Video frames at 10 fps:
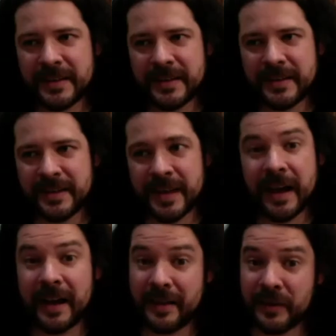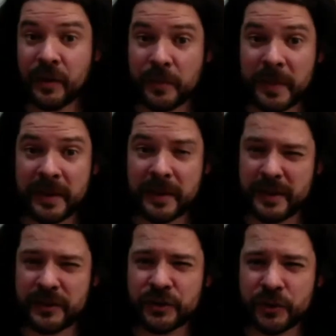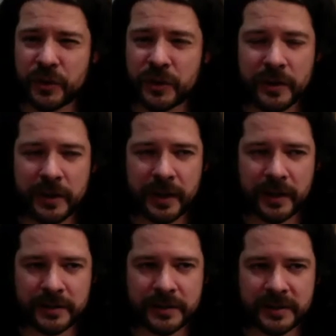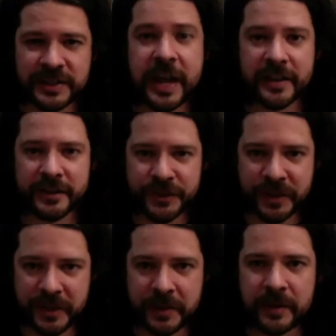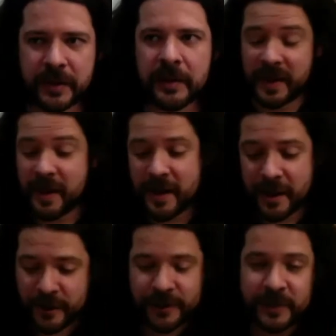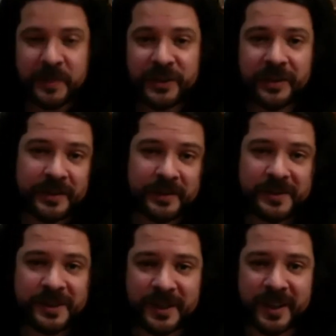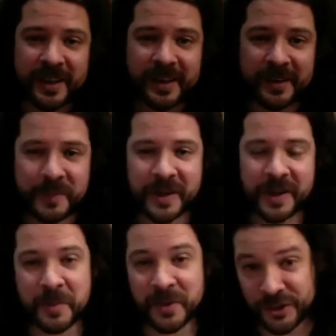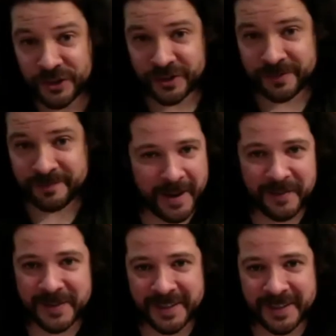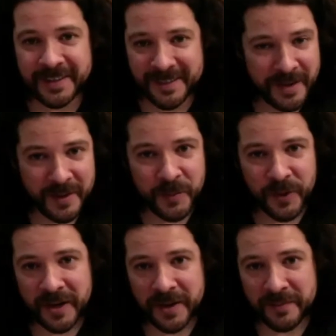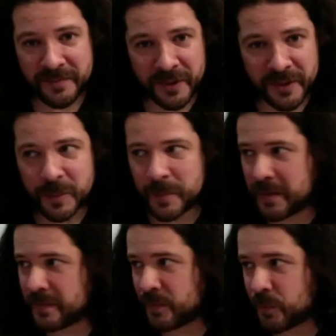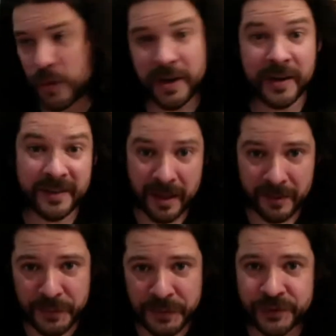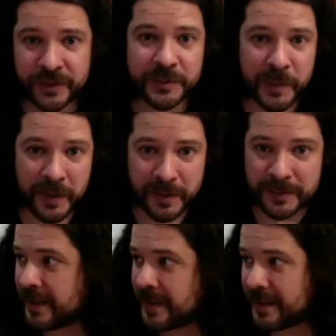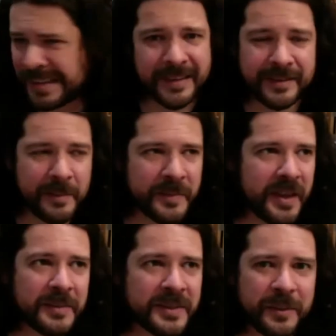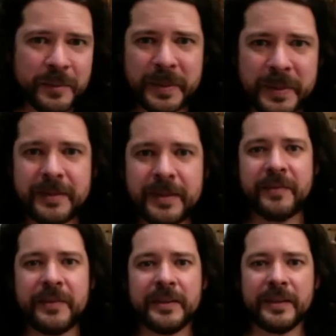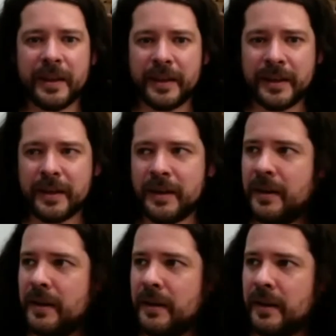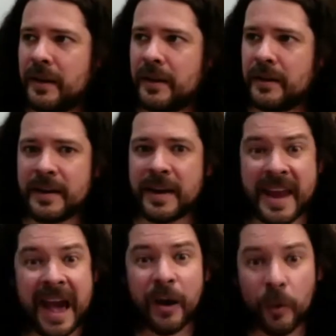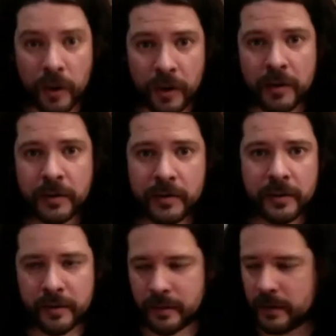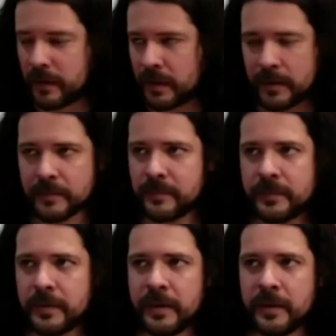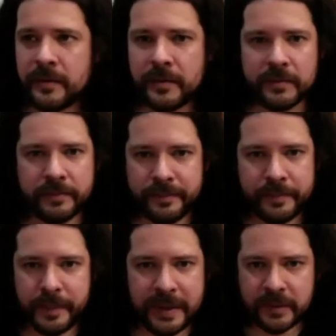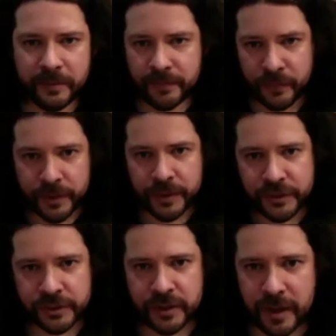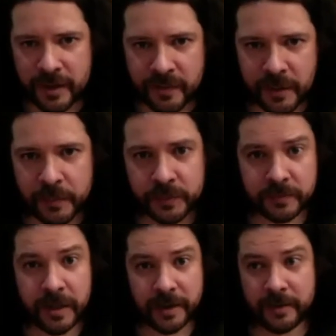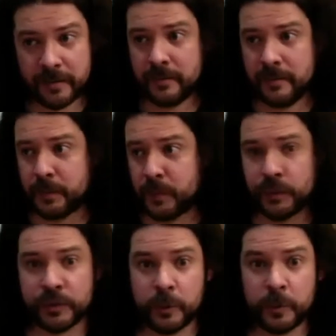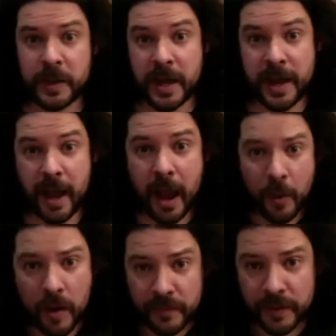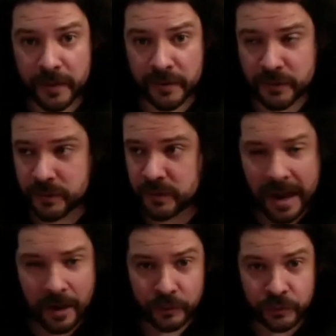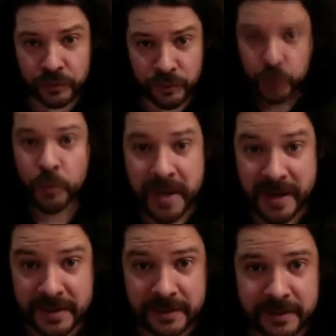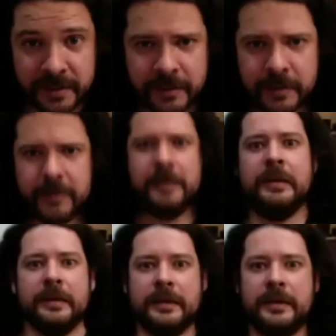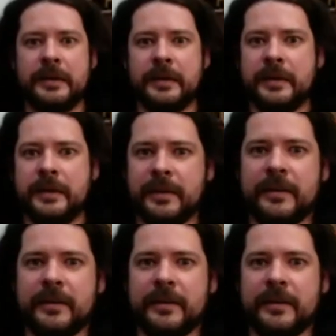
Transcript: Yeah, no, making it shorter, it's challenging. Being an editor is just like a, being a magician. I've seen it working in film and working in television as well. Uh, sometimes I would be handed like a an hour uh, piece of footage, and they would like, the producer would be like, I want this down to two minutes. Oh